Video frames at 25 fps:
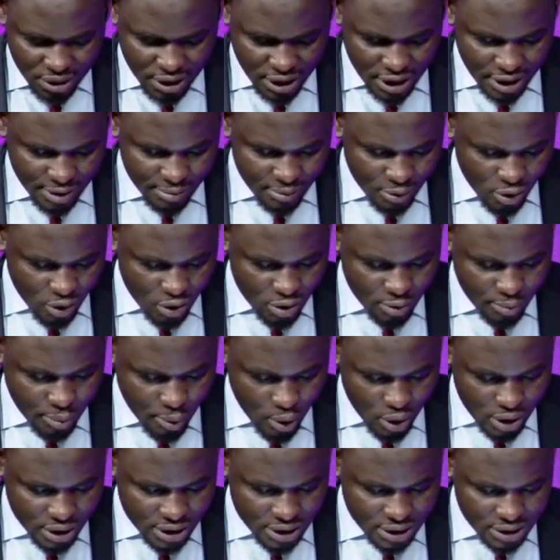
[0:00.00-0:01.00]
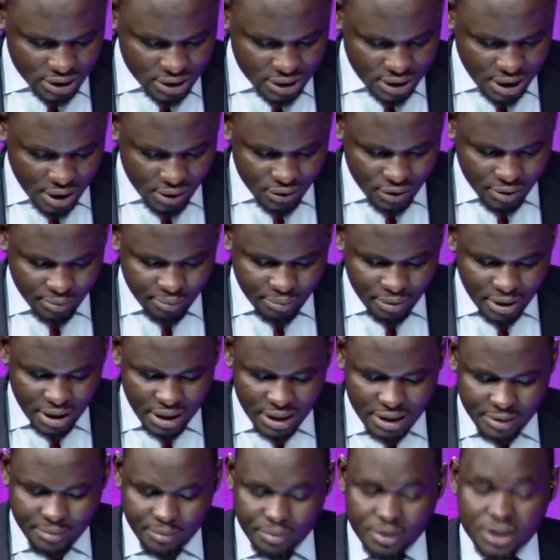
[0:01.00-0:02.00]
with him on politics. Now, the
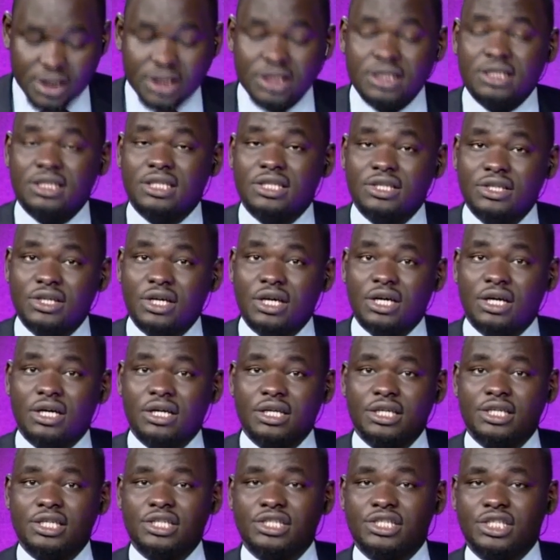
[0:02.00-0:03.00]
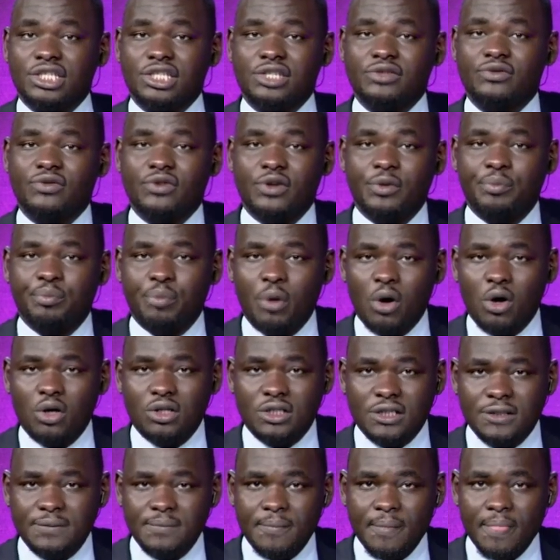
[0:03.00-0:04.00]
Building Bridges Initiative
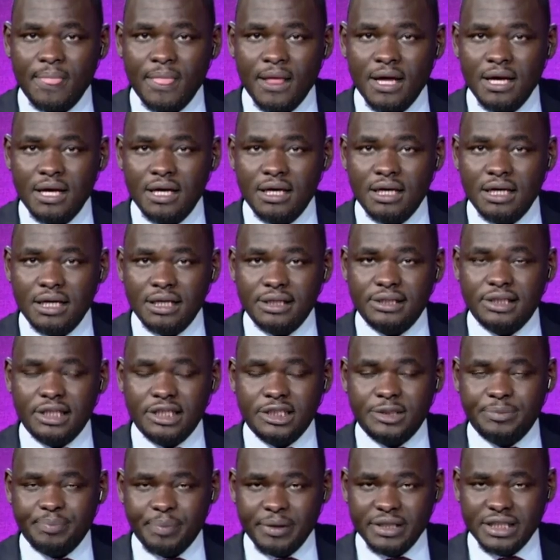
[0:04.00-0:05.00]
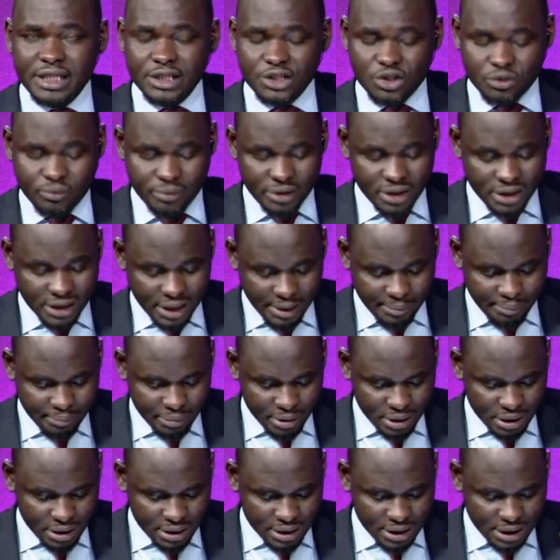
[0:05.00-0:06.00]
report is expected to be
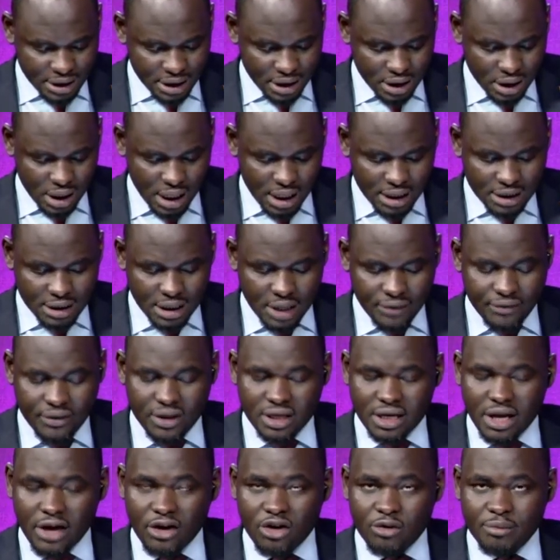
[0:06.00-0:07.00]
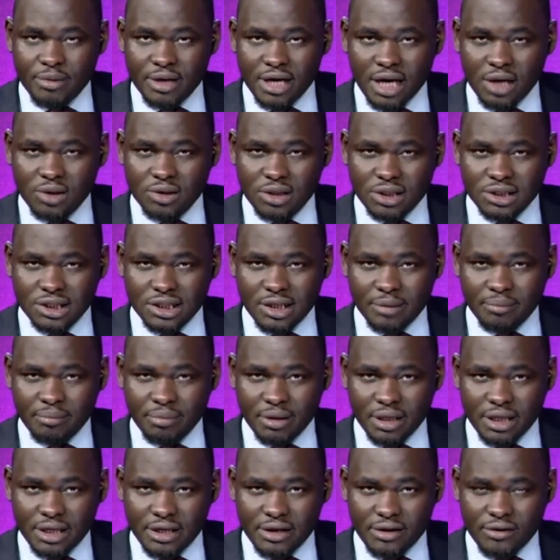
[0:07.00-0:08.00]
tabled at the Nairobi County
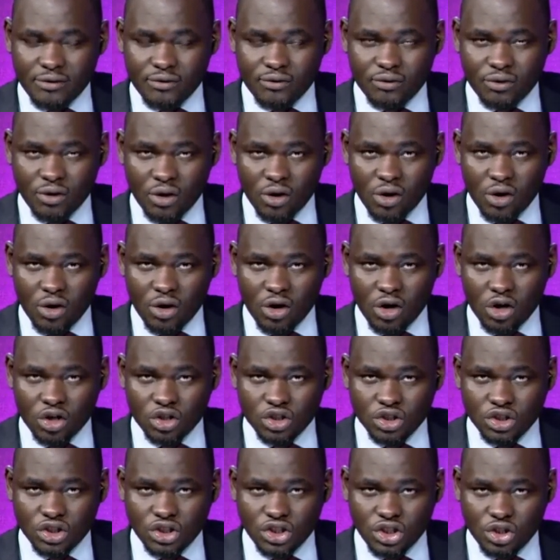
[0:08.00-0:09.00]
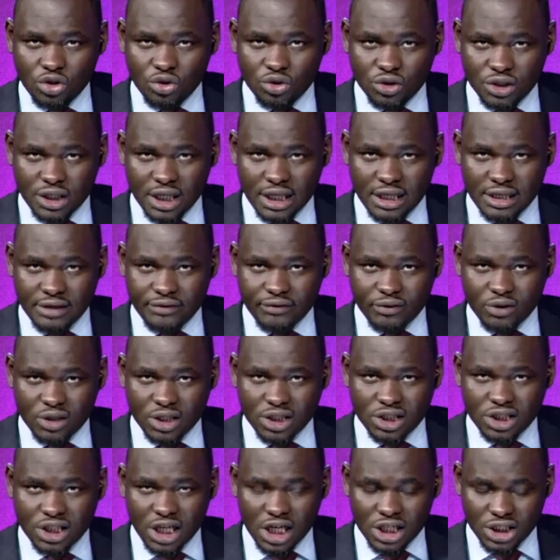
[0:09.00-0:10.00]
Assembly floor on Tuesday for
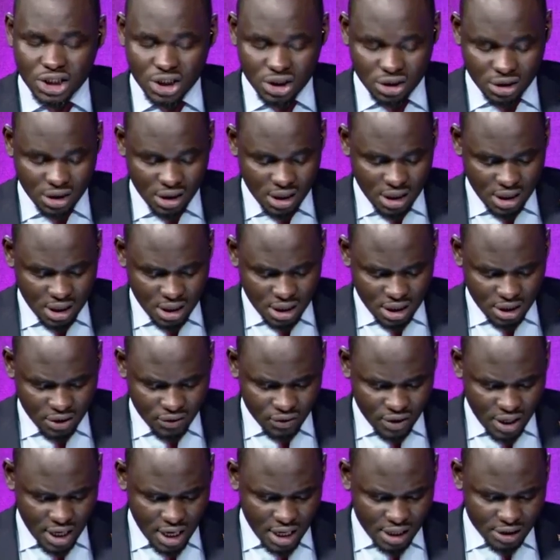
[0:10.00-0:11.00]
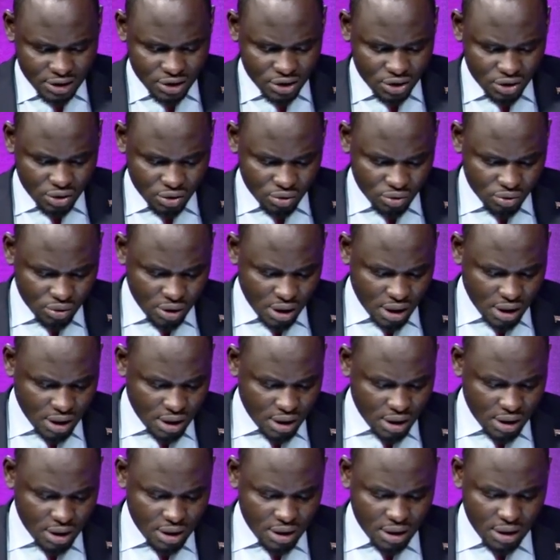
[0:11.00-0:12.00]
discussion in regards to
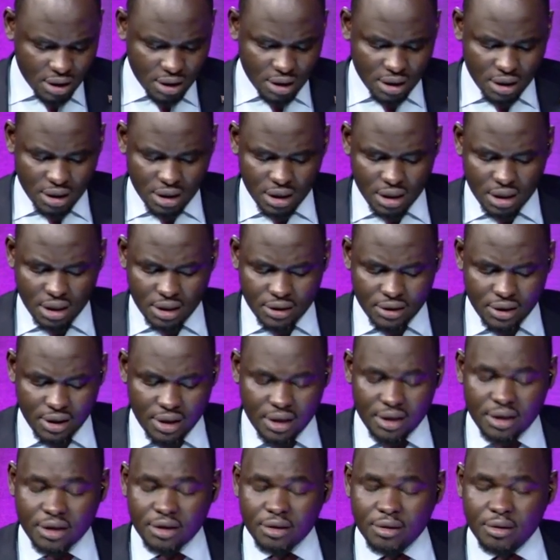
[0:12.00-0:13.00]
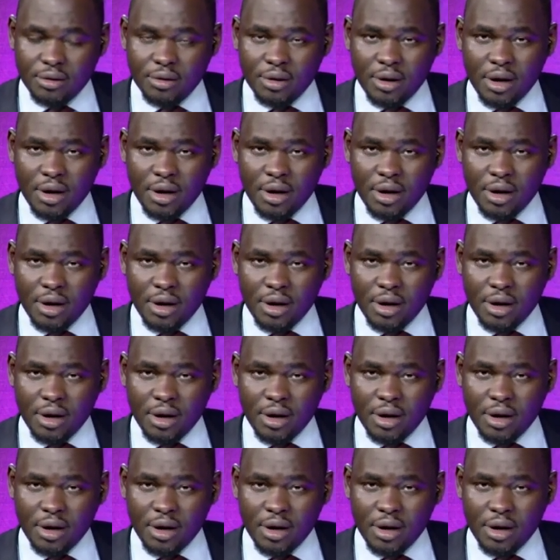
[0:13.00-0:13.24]
the